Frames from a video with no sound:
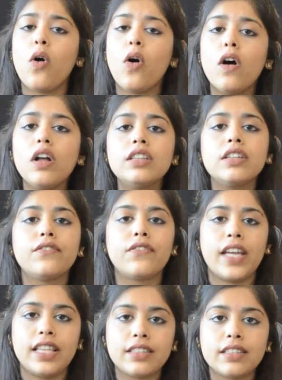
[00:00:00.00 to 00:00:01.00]
all the
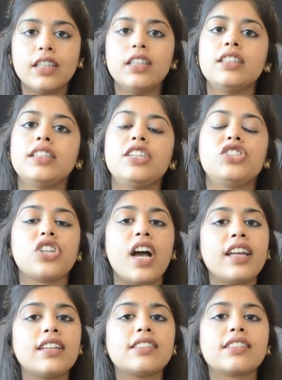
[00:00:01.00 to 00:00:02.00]
wealth that
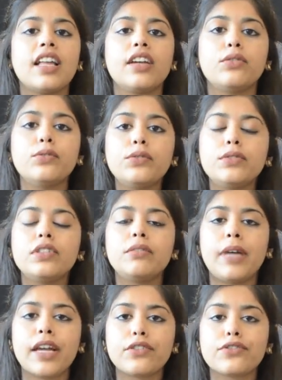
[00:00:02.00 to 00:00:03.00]
giants like Google,
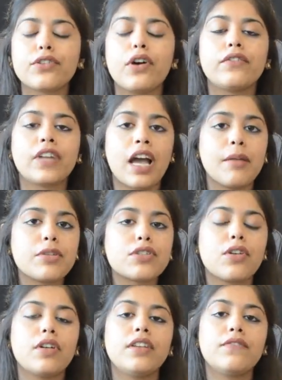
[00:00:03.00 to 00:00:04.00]
Microsoft,
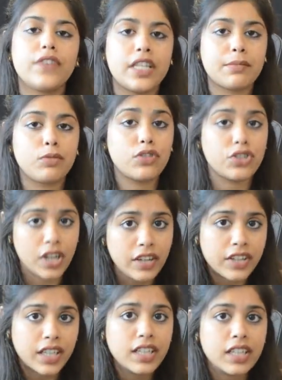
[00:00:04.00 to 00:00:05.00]
Amazon, and Facebook
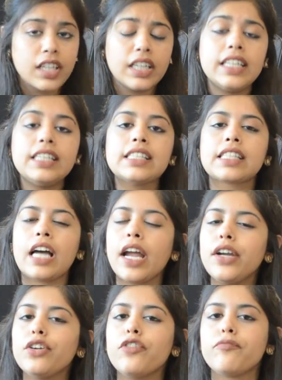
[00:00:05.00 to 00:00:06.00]
generate is
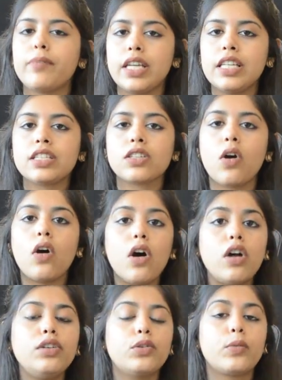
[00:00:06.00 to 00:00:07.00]
kind of based
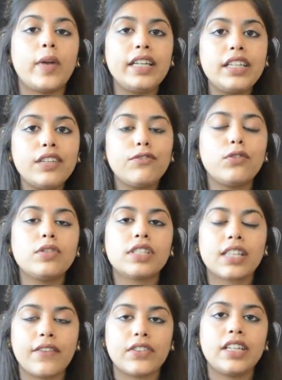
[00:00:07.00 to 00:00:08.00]
on 24
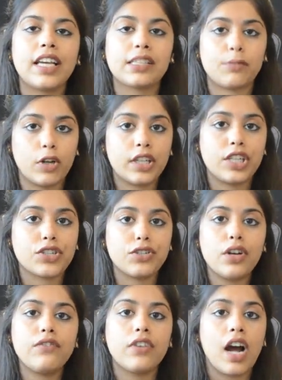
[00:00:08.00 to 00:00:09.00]
7
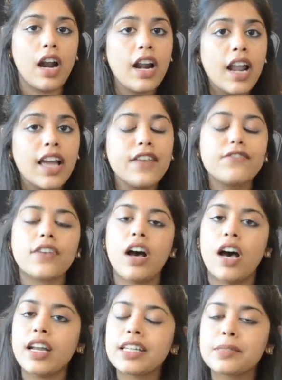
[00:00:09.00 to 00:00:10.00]
exploitation of our life,
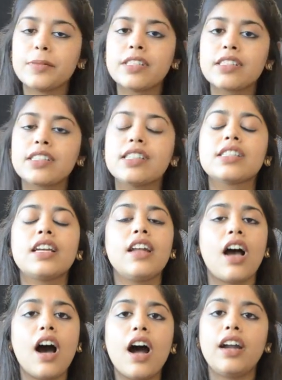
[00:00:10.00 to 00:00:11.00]
our experiences,
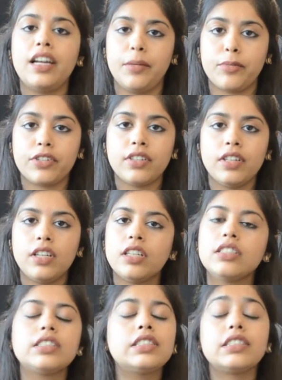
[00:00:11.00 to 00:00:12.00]
and our labor.
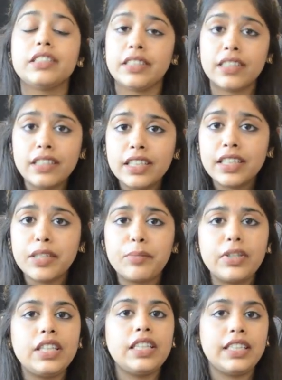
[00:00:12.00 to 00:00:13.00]
This is really
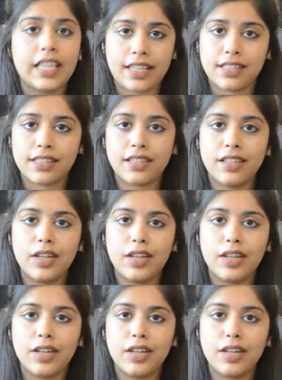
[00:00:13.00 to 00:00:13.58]
creepy, yes.